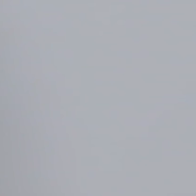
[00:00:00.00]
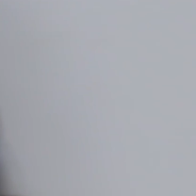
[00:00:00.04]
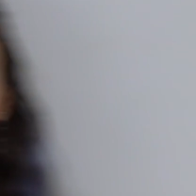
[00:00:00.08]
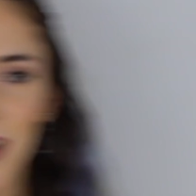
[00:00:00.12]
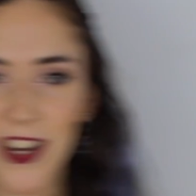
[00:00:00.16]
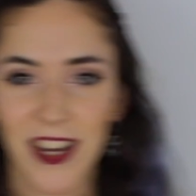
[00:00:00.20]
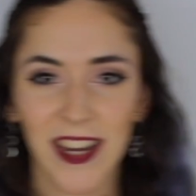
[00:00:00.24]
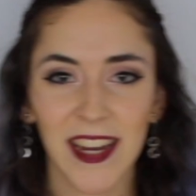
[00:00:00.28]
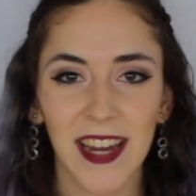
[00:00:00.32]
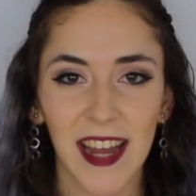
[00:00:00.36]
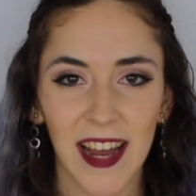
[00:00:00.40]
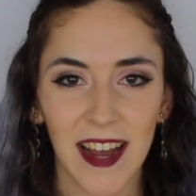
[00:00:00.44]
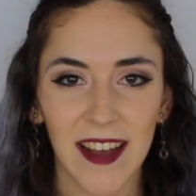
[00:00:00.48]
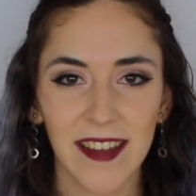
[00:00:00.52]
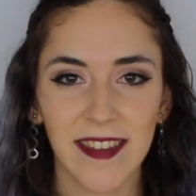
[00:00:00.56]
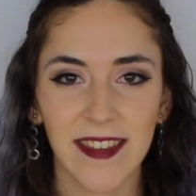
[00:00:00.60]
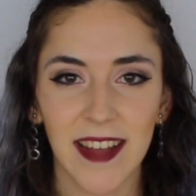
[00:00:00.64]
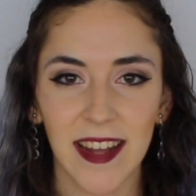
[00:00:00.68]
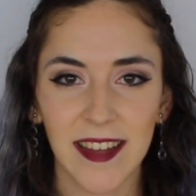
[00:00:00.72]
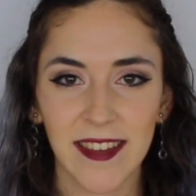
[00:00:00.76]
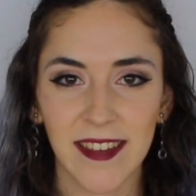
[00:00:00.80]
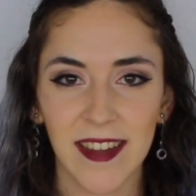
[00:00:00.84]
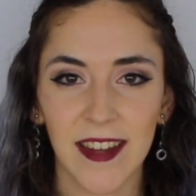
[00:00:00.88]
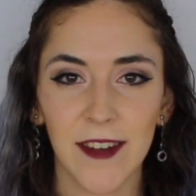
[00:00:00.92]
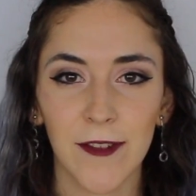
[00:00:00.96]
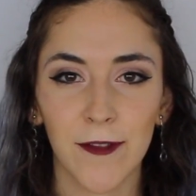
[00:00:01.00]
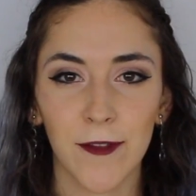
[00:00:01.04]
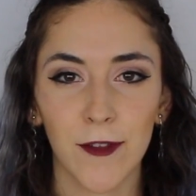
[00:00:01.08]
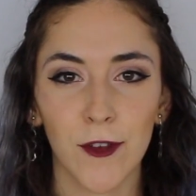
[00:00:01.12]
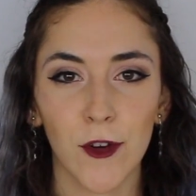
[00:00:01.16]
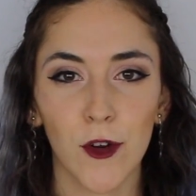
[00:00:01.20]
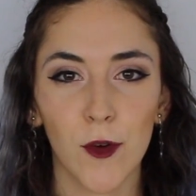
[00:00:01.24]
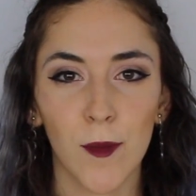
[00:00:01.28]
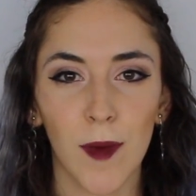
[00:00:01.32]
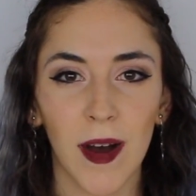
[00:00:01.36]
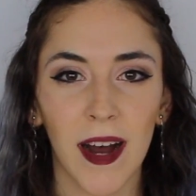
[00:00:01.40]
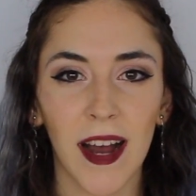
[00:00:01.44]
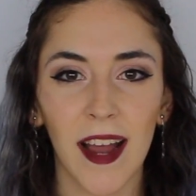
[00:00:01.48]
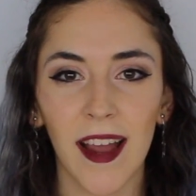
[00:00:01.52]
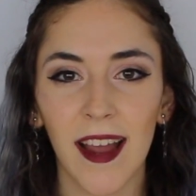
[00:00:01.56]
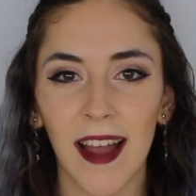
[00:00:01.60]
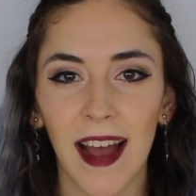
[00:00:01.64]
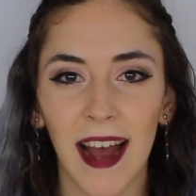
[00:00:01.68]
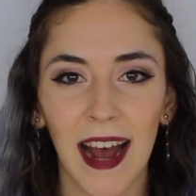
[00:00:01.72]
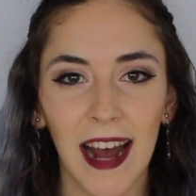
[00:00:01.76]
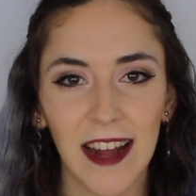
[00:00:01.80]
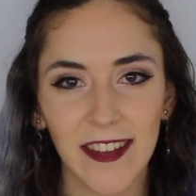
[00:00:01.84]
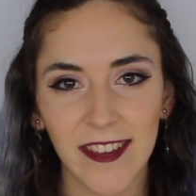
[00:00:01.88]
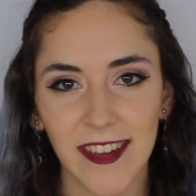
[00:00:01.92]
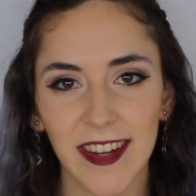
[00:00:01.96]
Okay guys, that's it for my
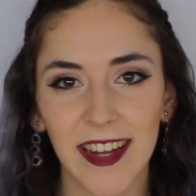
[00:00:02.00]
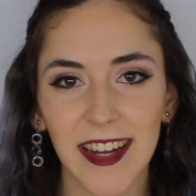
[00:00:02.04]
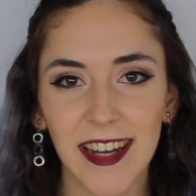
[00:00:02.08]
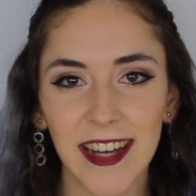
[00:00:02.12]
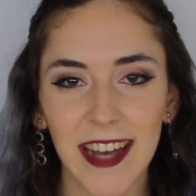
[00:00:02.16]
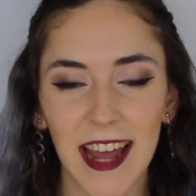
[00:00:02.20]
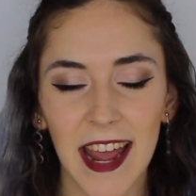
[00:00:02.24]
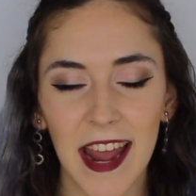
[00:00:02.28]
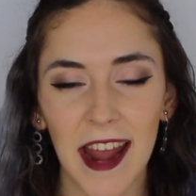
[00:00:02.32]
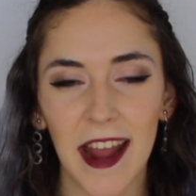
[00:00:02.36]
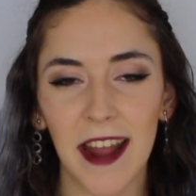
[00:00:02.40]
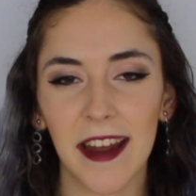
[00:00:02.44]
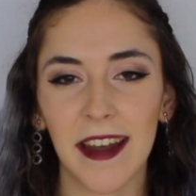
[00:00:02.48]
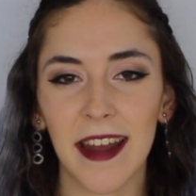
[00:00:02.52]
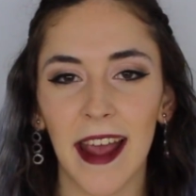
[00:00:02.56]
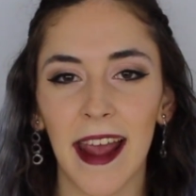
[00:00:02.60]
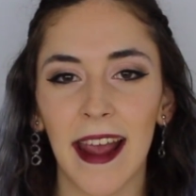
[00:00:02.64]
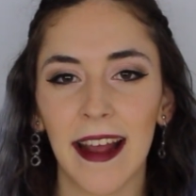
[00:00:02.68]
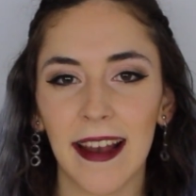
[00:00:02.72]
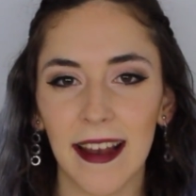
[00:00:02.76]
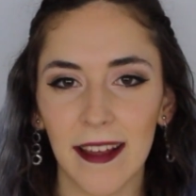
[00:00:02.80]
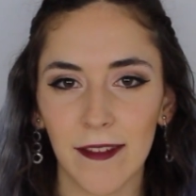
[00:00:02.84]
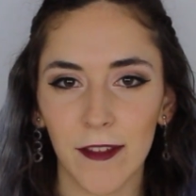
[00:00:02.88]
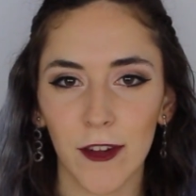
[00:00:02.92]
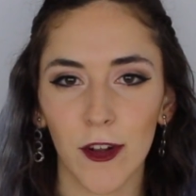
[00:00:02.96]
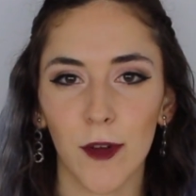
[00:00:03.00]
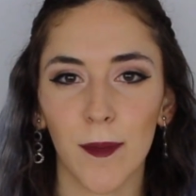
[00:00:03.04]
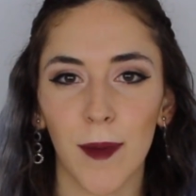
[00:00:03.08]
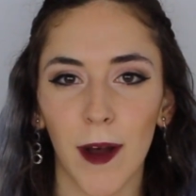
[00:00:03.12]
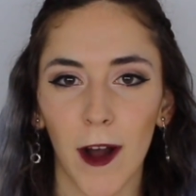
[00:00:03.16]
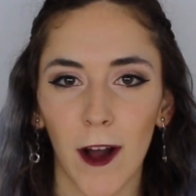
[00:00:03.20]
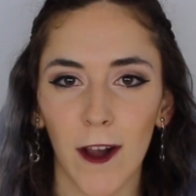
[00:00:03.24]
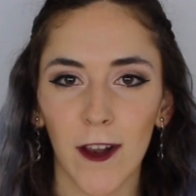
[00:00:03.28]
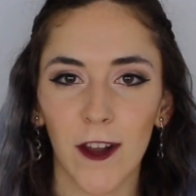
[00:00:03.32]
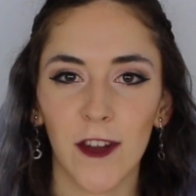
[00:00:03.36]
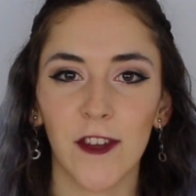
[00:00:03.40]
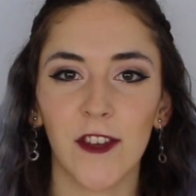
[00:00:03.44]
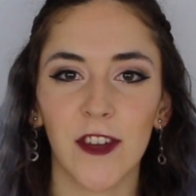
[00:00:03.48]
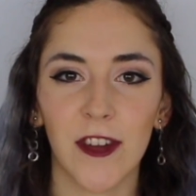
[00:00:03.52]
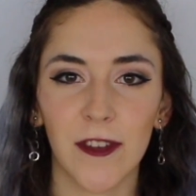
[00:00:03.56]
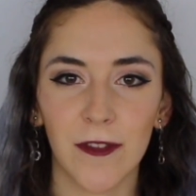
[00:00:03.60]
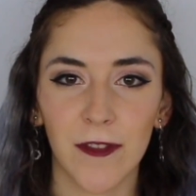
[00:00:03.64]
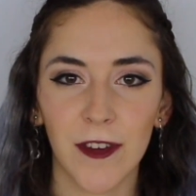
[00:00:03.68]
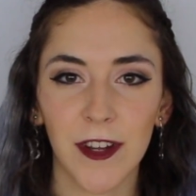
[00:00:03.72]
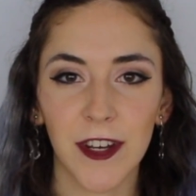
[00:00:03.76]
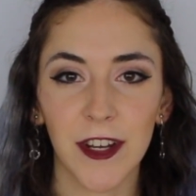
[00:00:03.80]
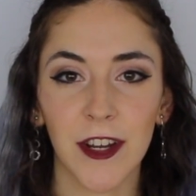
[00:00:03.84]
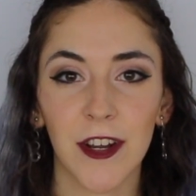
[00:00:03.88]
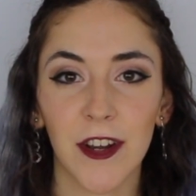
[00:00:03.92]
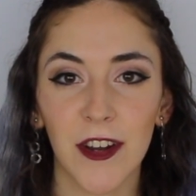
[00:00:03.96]
how to get an A in A-level biology
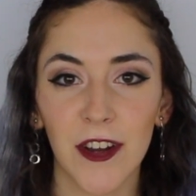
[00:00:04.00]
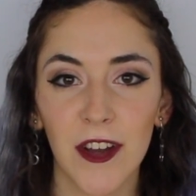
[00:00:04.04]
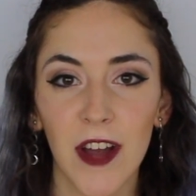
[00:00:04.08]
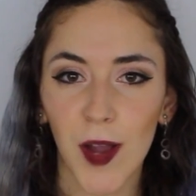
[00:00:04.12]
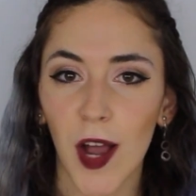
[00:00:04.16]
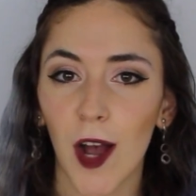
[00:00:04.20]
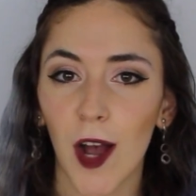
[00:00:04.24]
video.